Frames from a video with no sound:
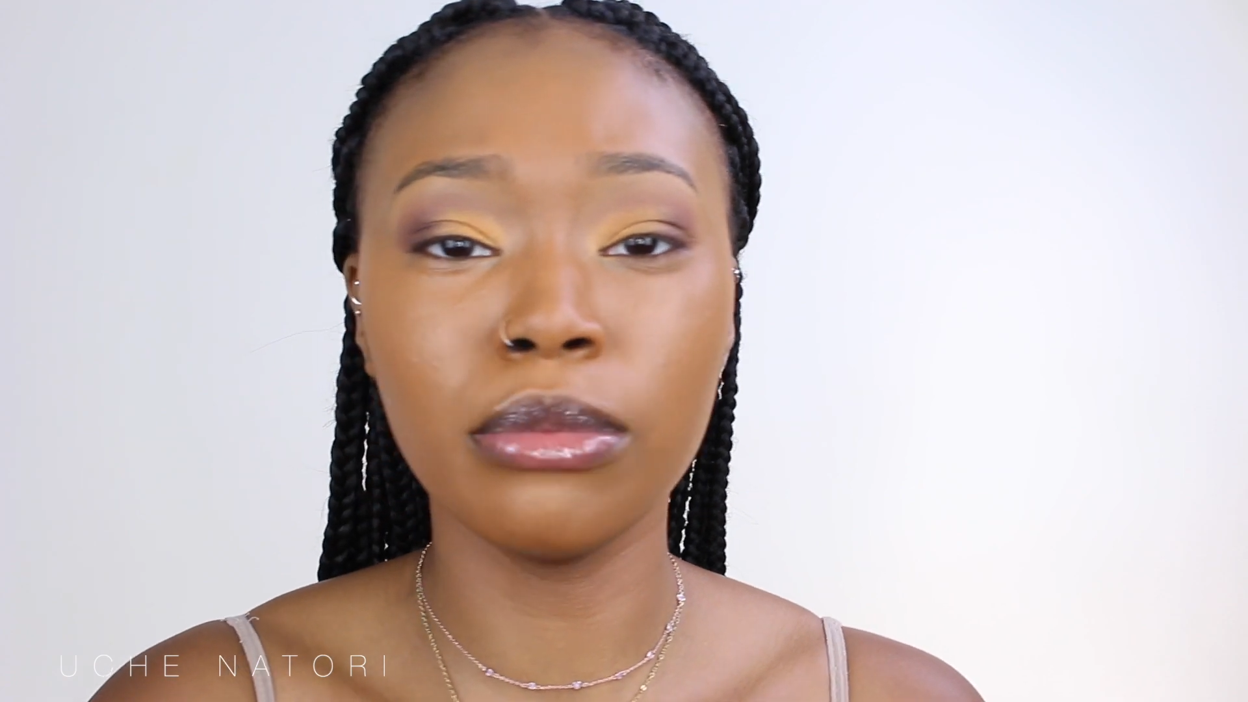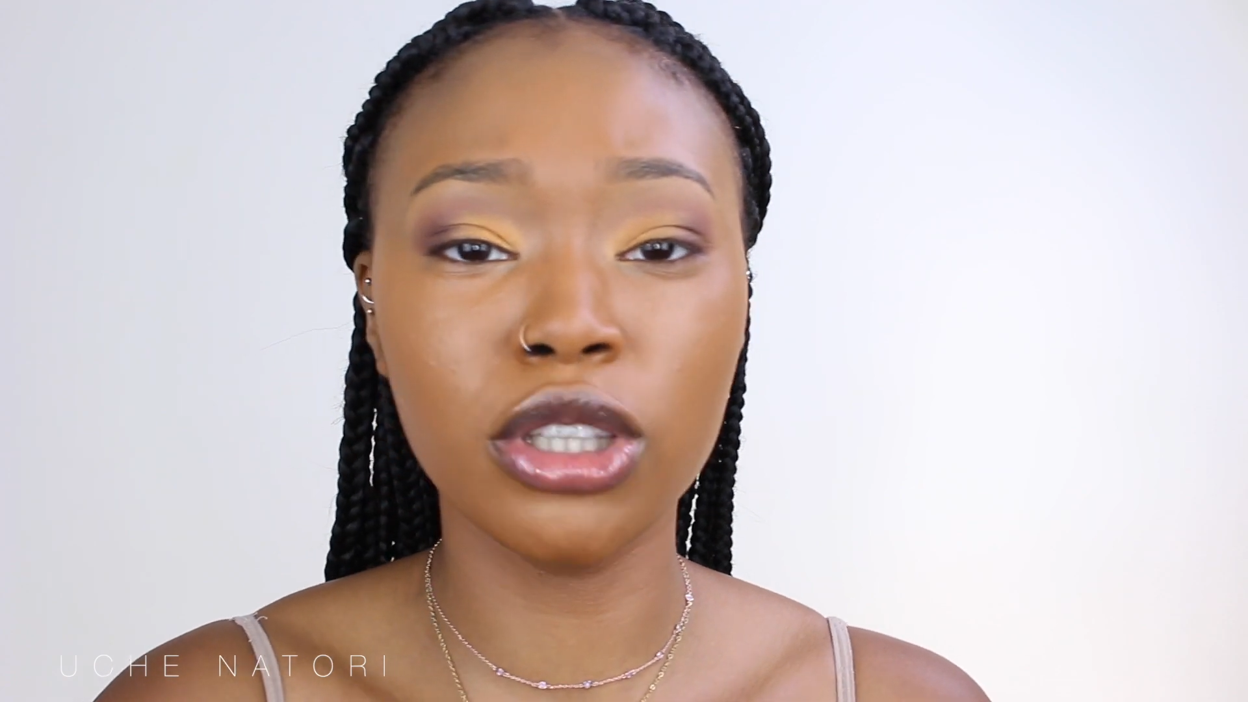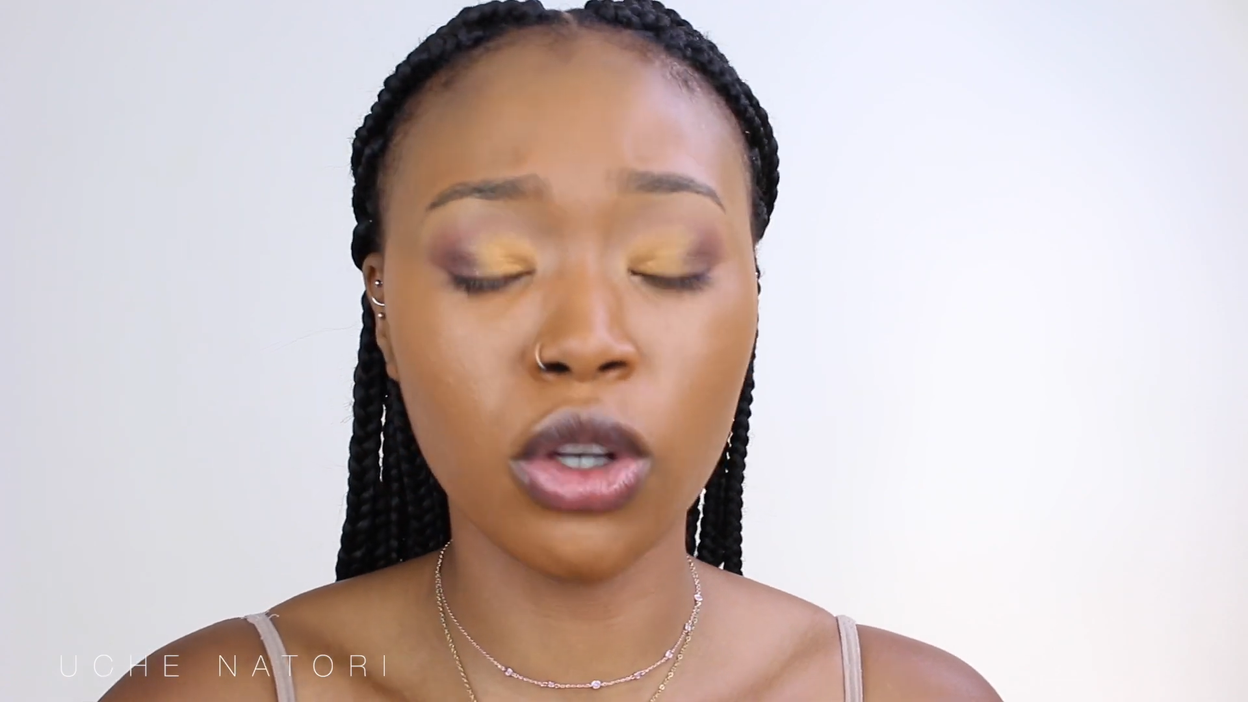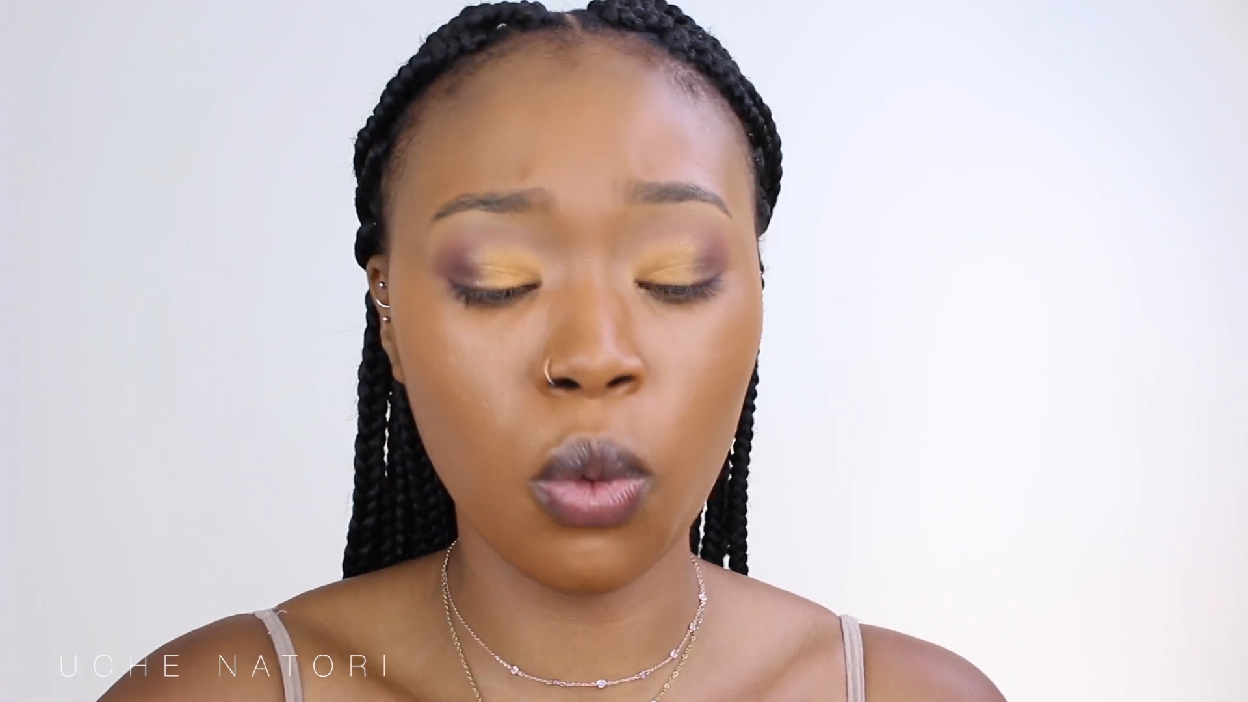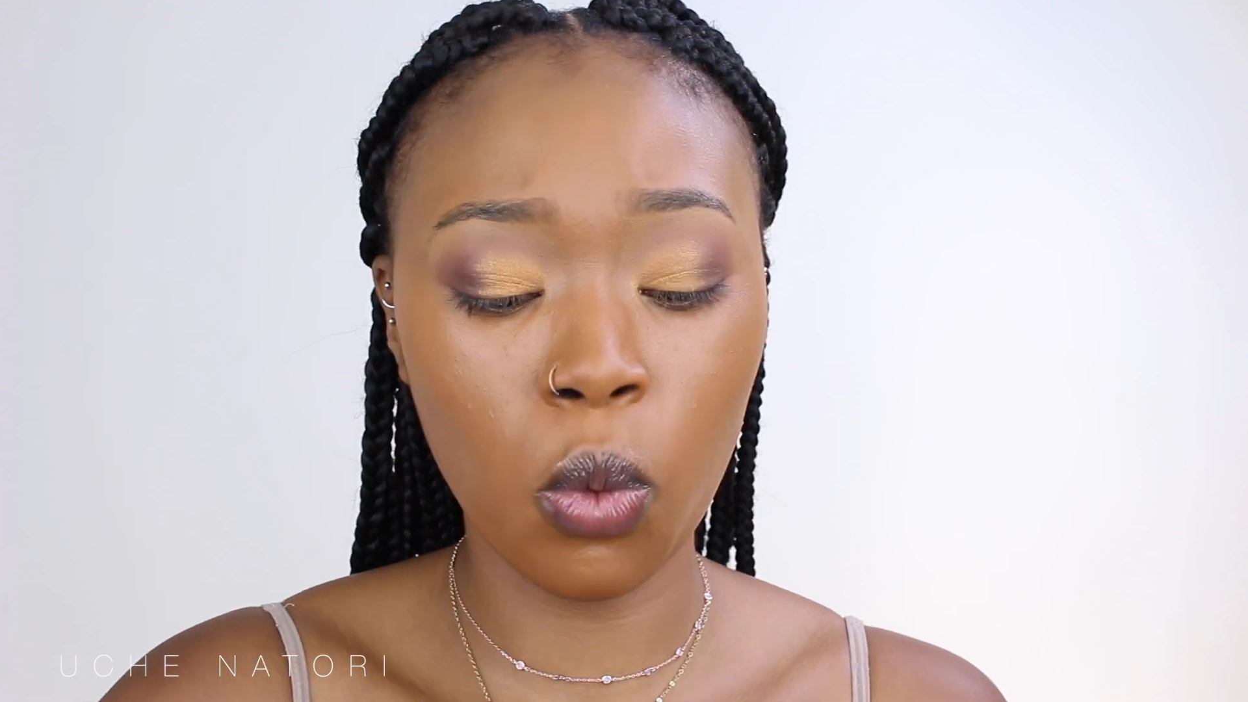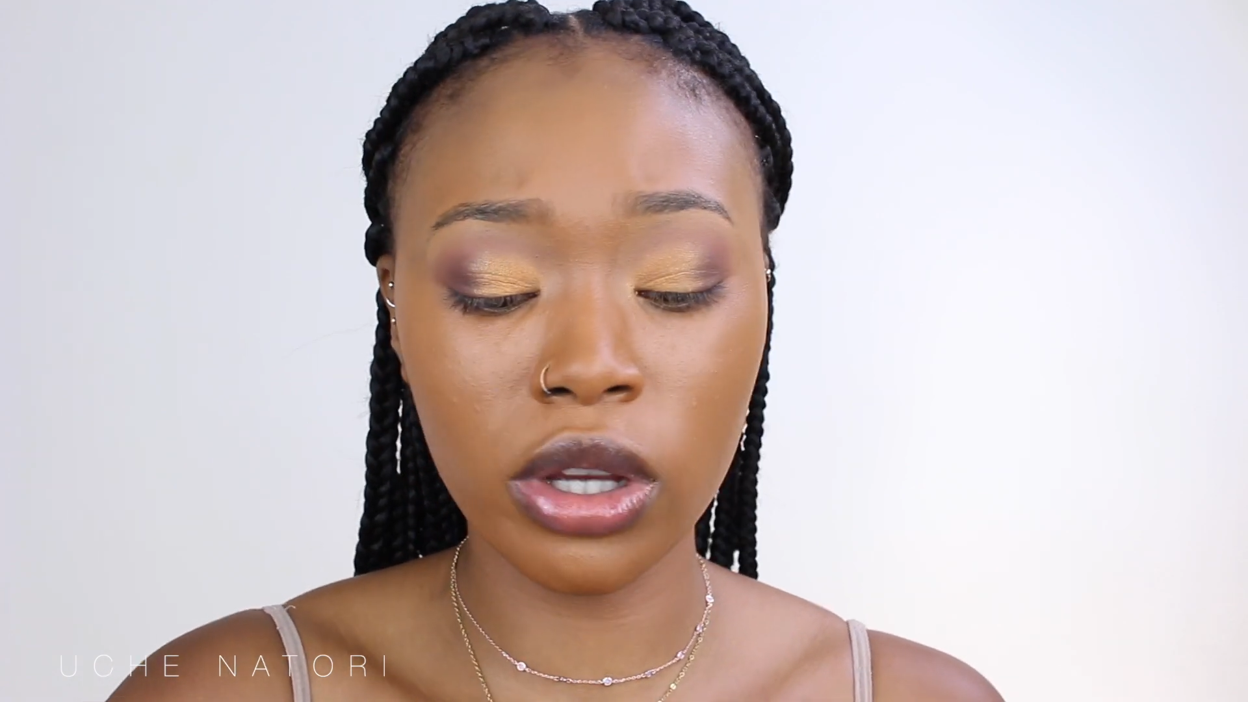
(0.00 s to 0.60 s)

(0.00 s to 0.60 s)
I'm just going to